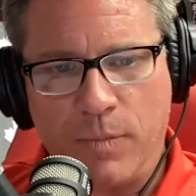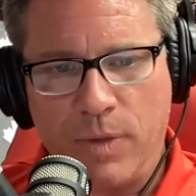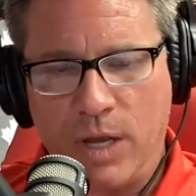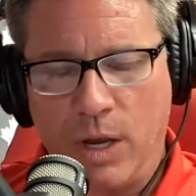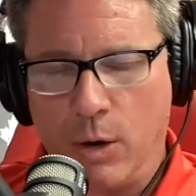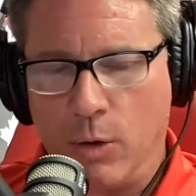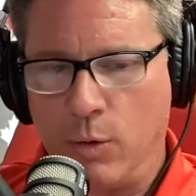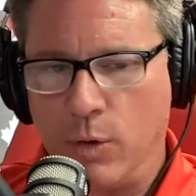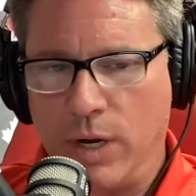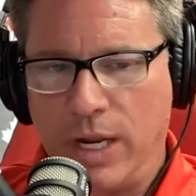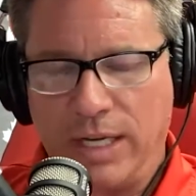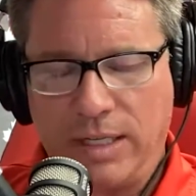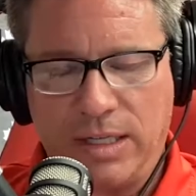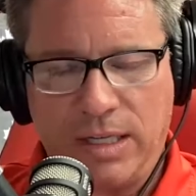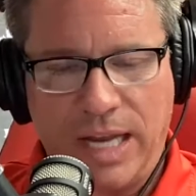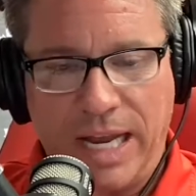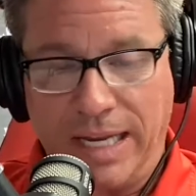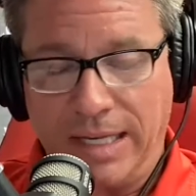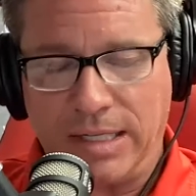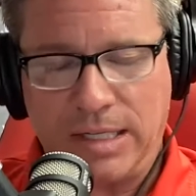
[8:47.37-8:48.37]

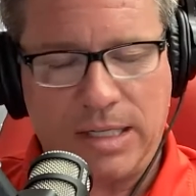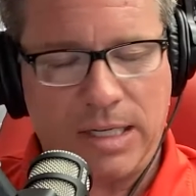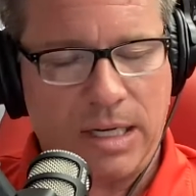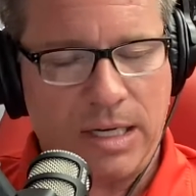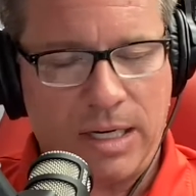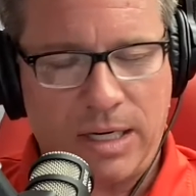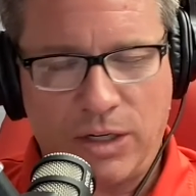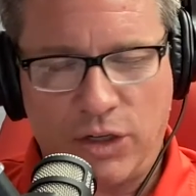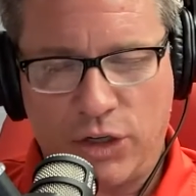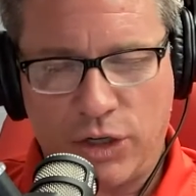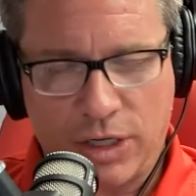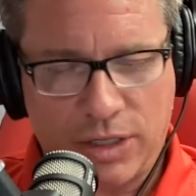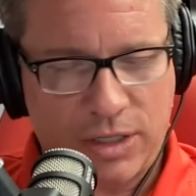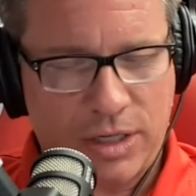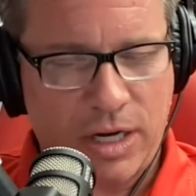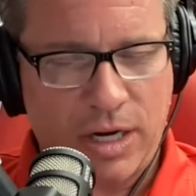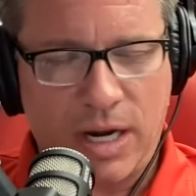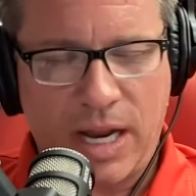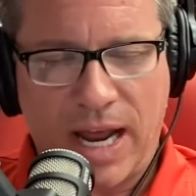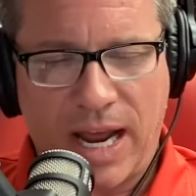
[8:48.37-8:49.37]
It's
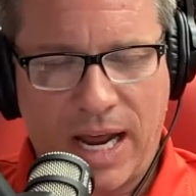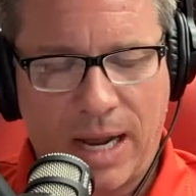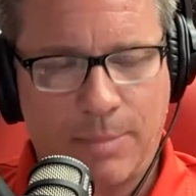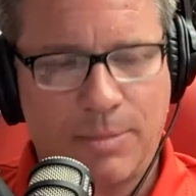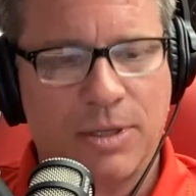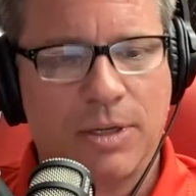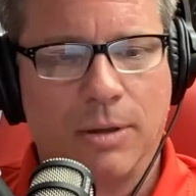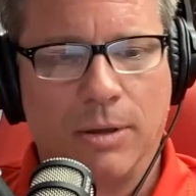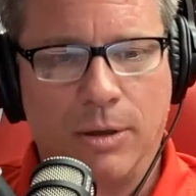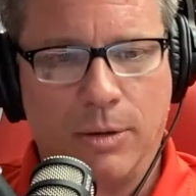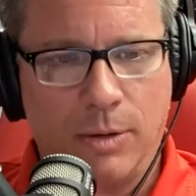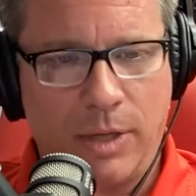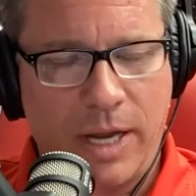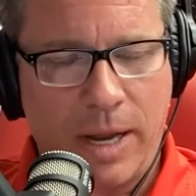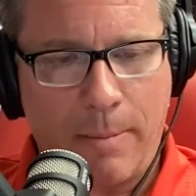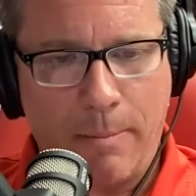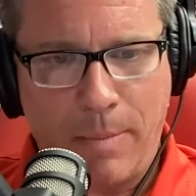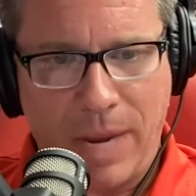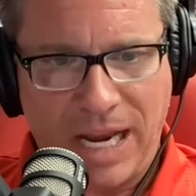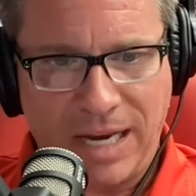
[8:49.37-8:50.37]
just an absolutely
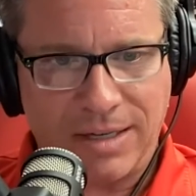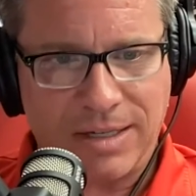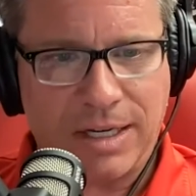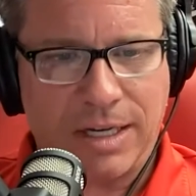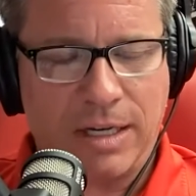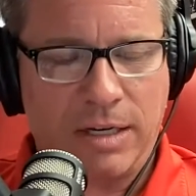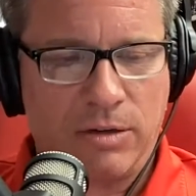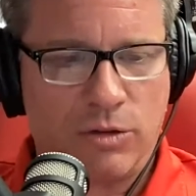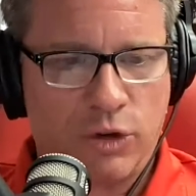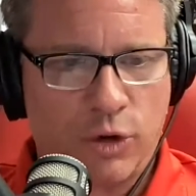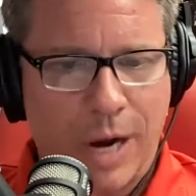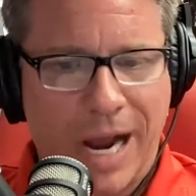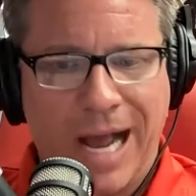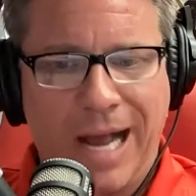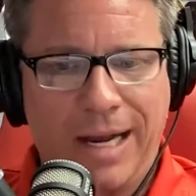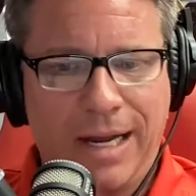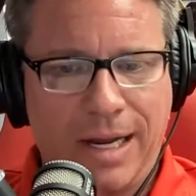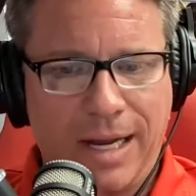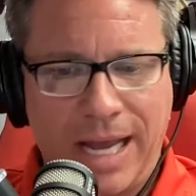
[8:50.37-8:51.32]
amazing track.